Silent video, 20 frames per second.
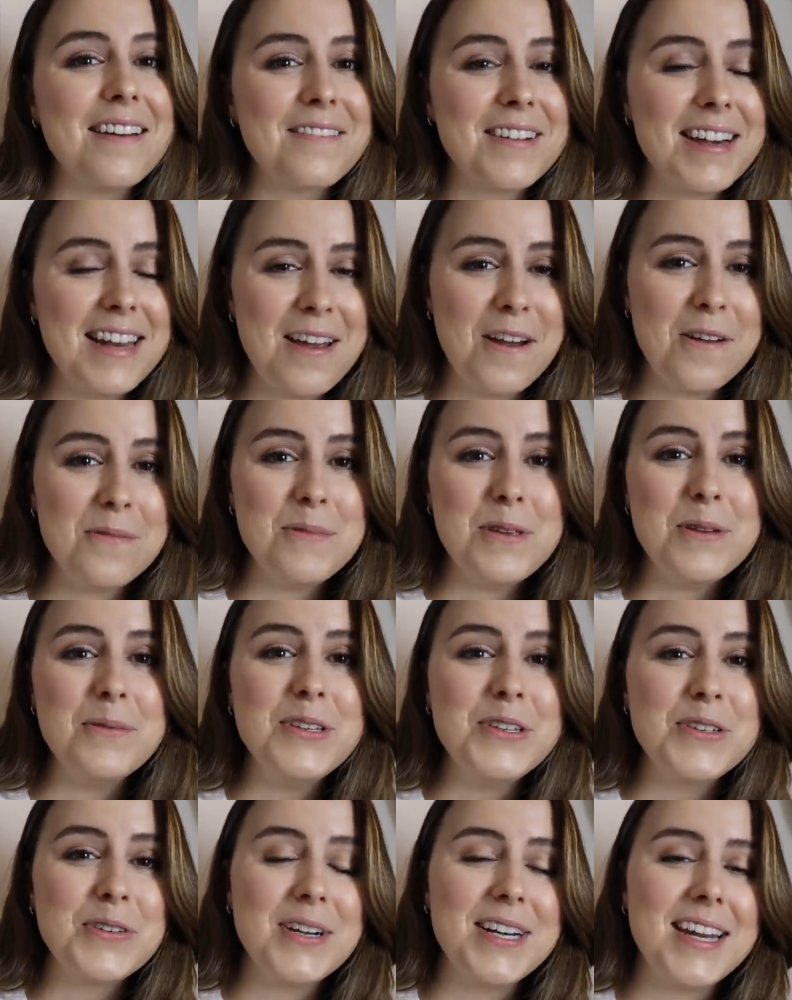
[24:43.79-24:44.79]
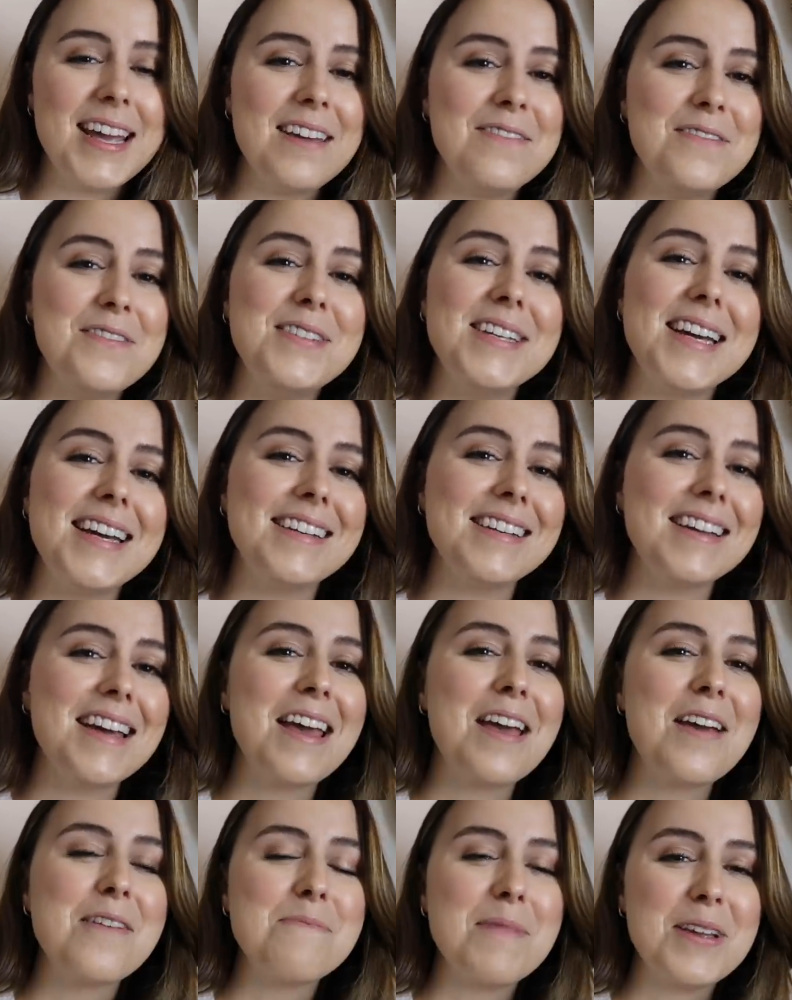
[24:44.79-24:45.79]
I really hope you enjoyed it. If you did,
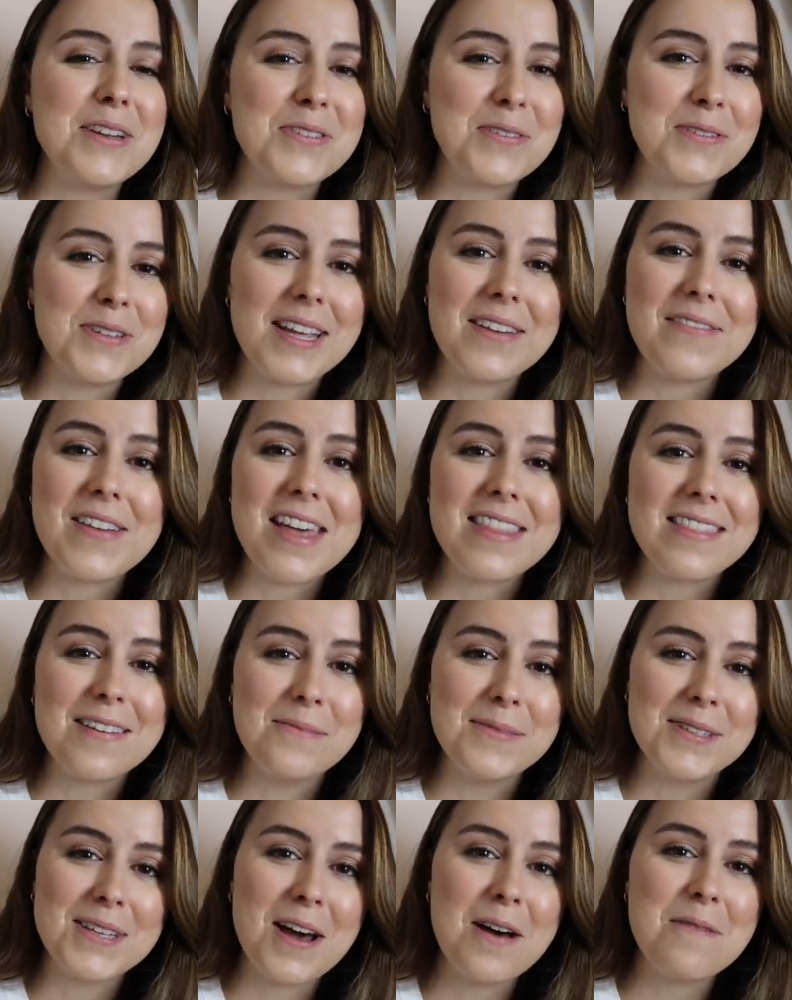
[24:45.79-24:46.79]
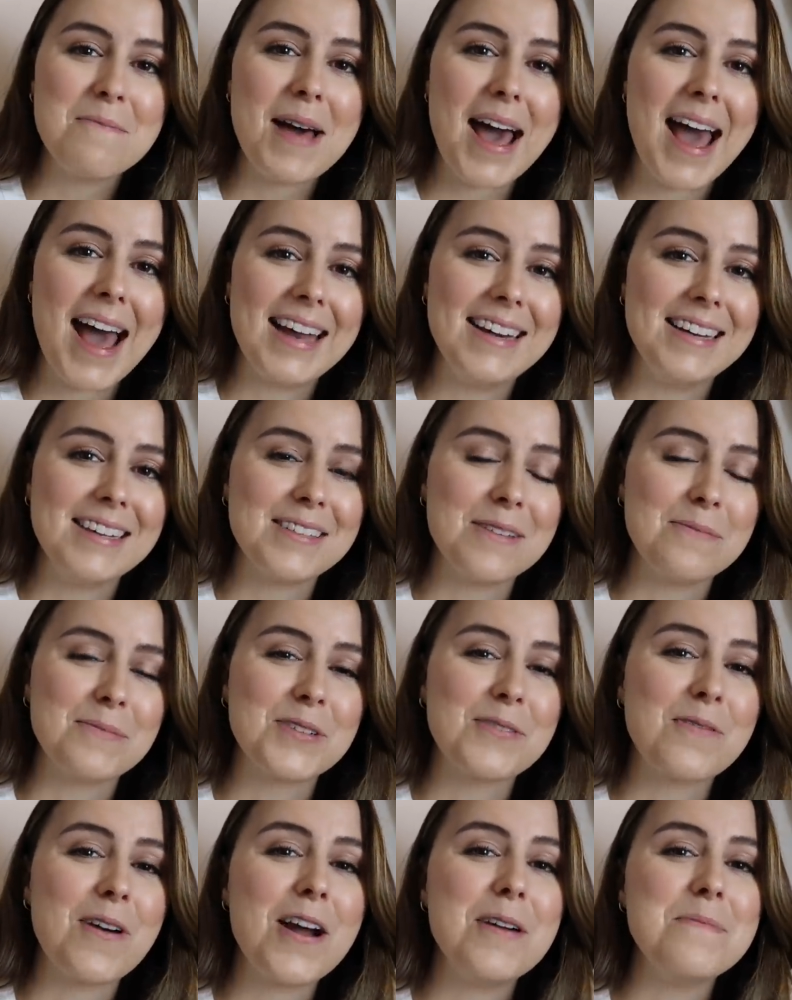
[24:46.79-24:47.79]
make sure to give it a thumbs up and
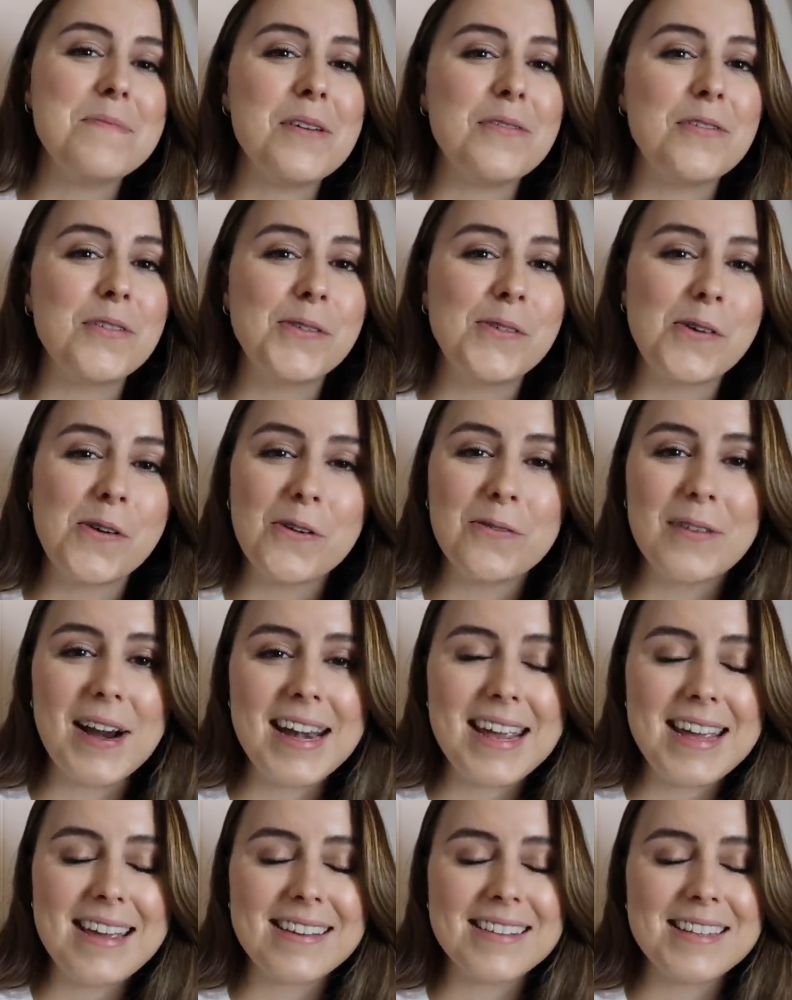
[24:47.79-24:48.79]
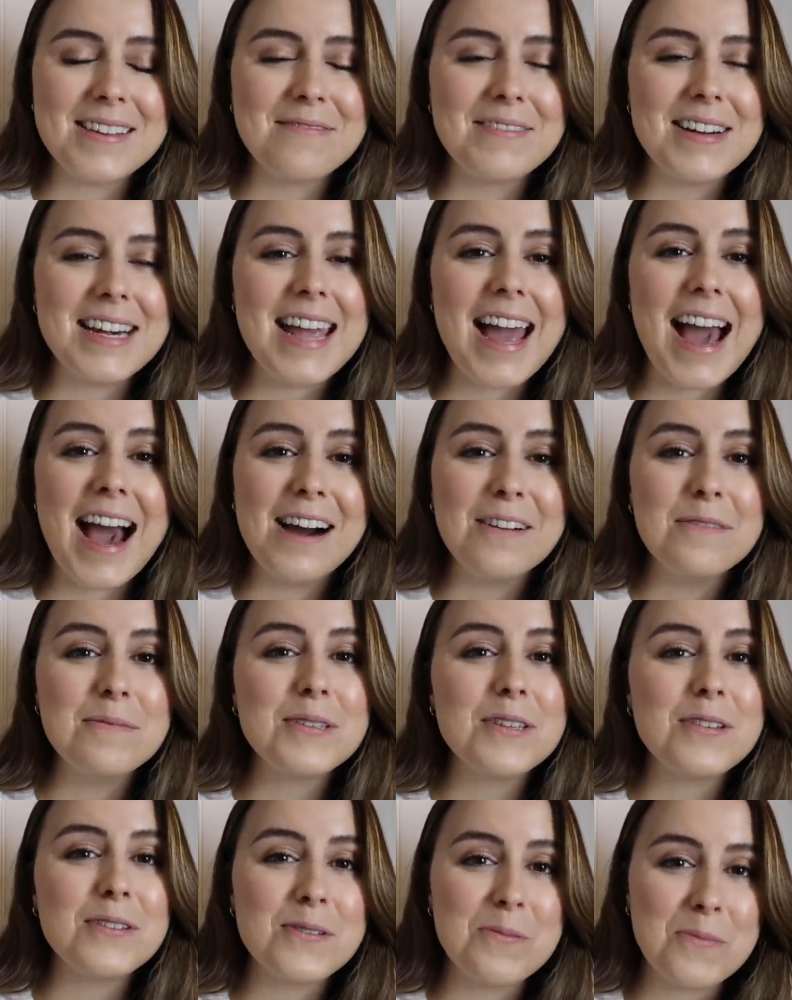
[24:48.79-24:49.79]
subscribe if you're not already because it really
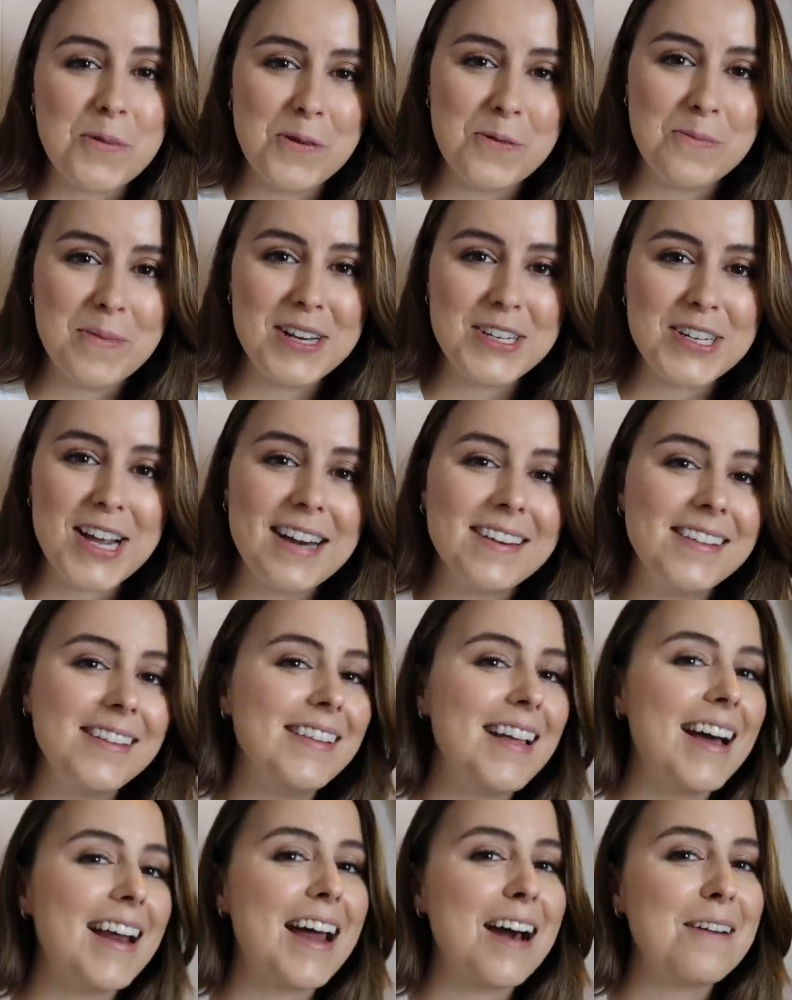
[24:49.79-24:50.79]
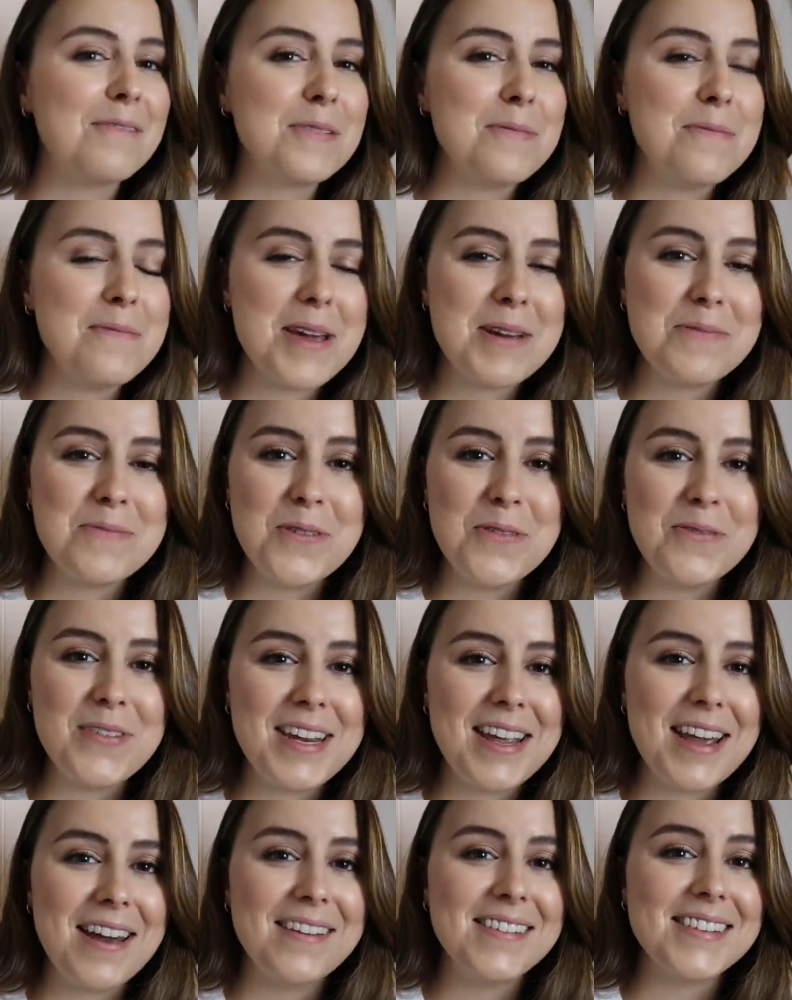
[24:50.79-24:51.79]
helps support my channel and helps me make more
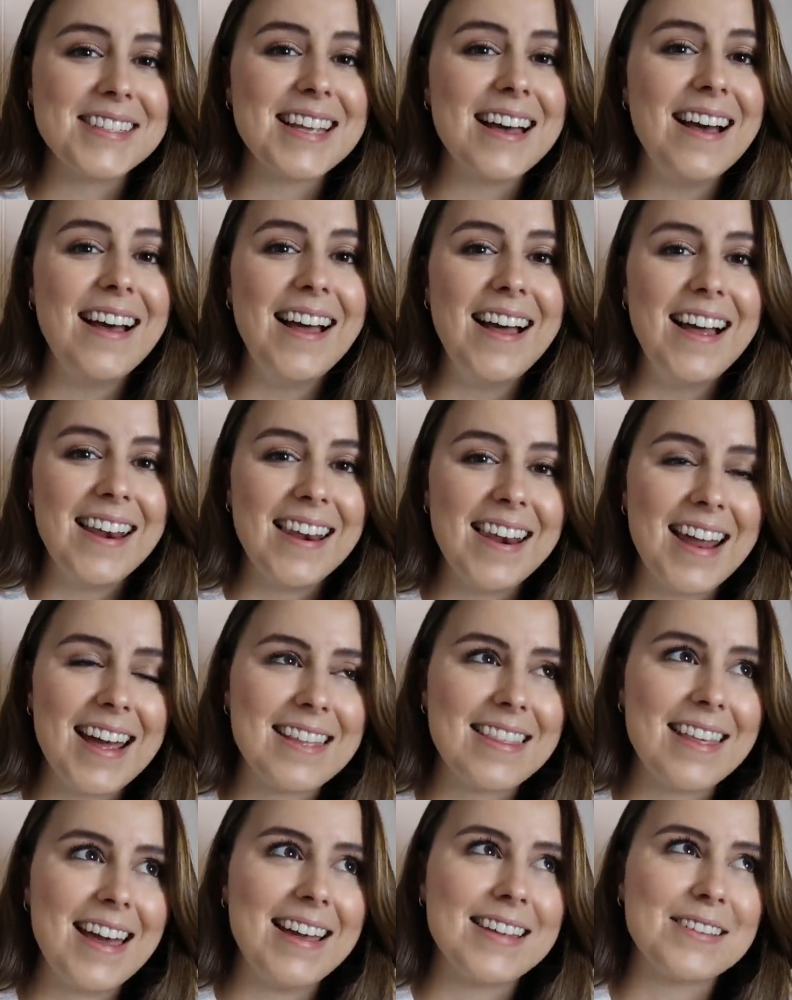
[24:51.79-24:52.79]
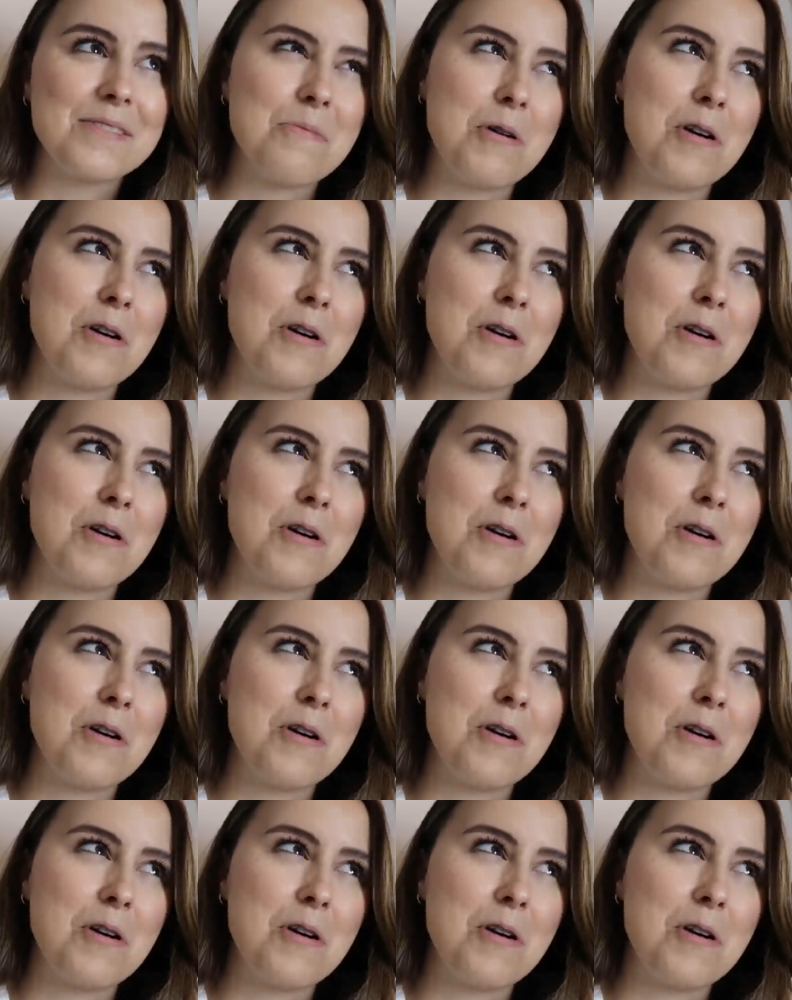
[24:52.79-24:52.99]
videos like this.